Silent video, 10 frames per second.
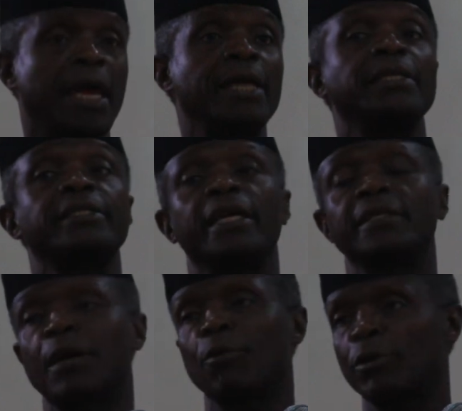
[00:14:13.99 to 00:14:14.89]
Any
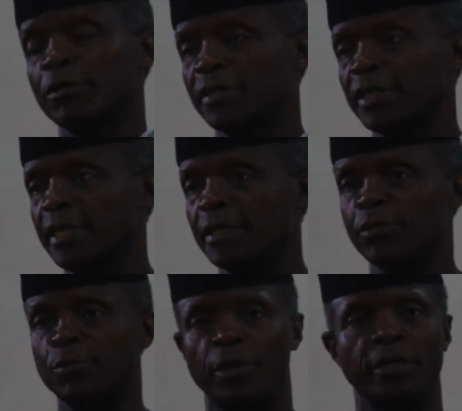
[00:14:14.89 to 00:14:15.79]
change that we want to see in
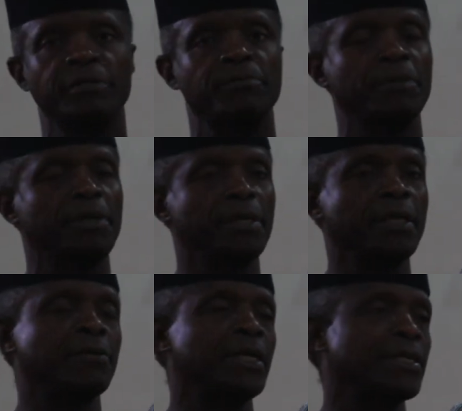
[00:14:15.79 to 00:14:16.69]
this world,
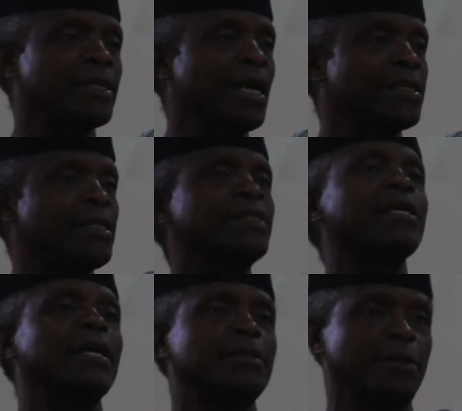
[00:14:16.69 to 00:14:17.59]
the great Gandhi
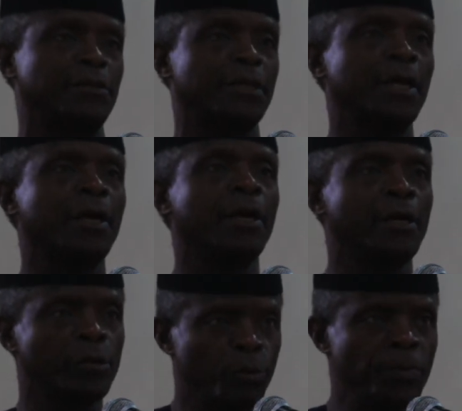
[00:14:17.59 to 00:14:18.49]
charged us
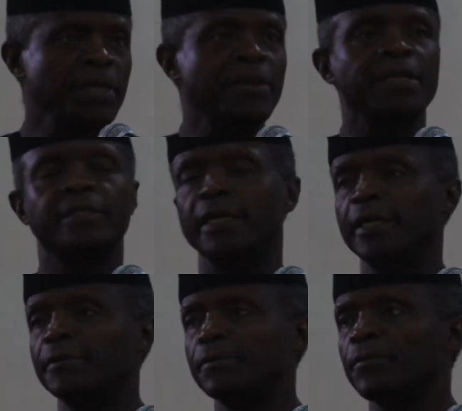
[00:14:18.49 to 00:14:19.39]
to be that
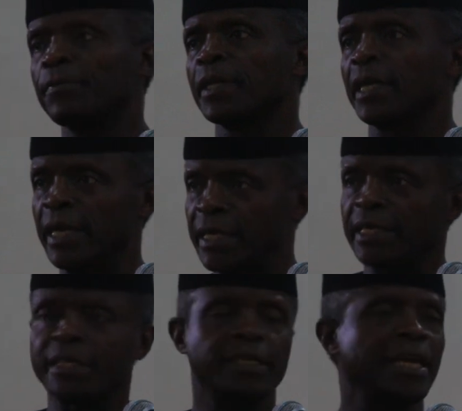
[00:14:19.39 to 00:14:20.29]
change. It
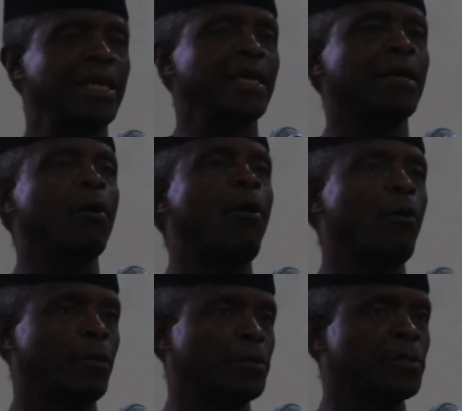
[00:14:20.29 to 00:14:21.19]
is a
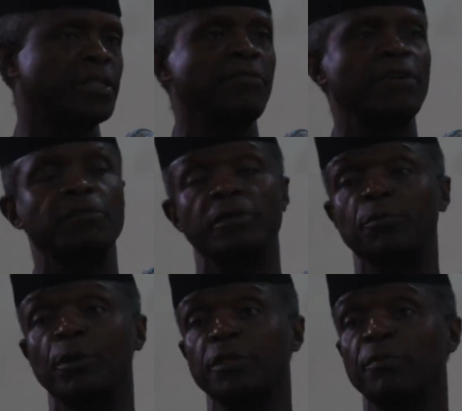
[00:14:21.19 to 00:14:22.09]
call to civic
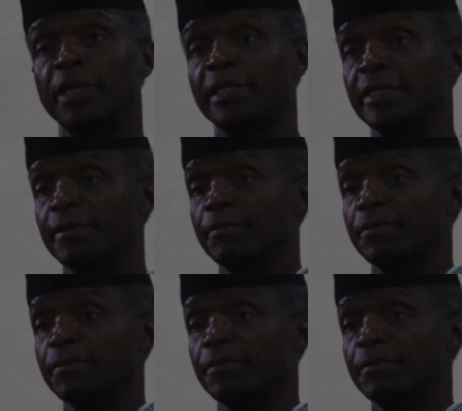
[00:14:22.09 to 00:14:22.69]
responsibility